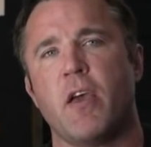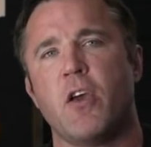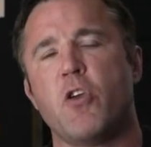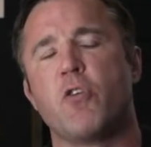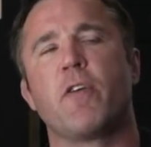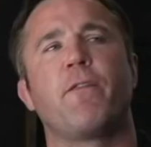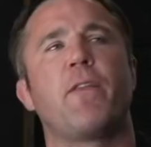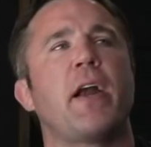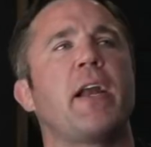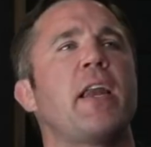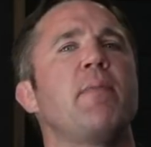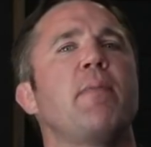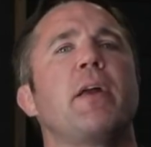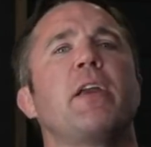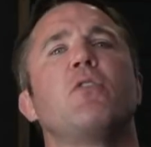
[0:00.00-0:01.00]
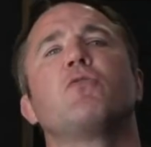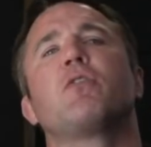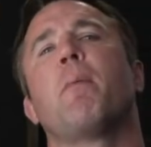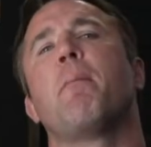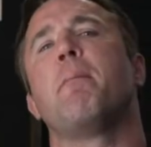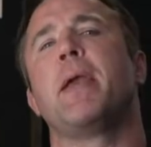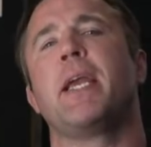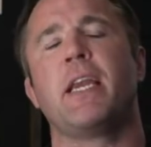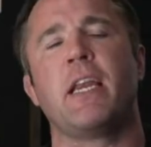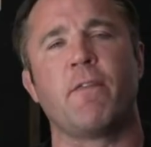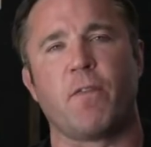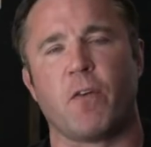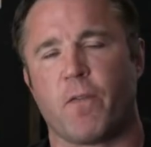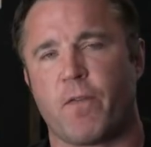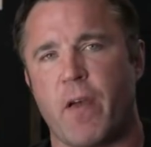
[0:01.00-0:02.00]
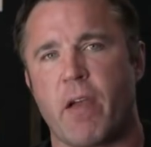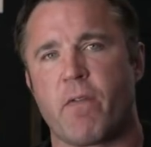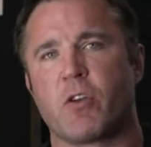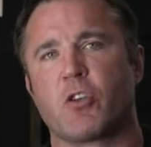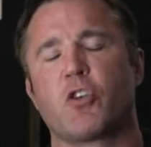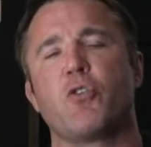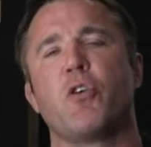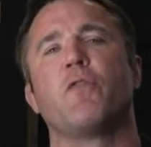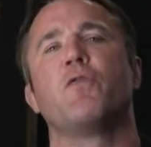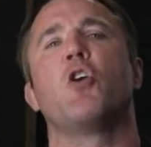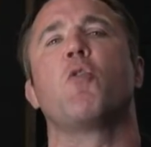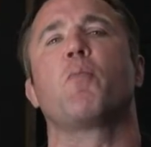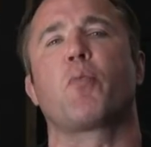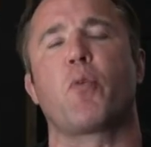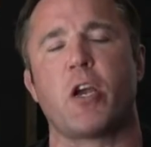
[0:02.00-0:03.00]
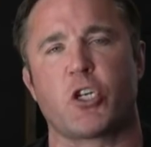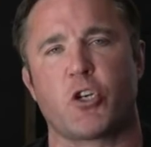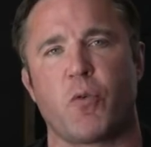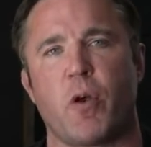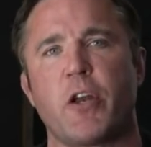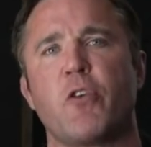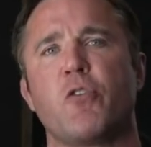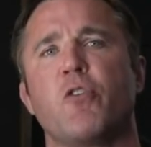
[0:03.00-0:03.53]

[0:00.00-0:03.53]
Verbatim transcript: You can fight anybody who's a meaningful favorite so you have no pressure on you.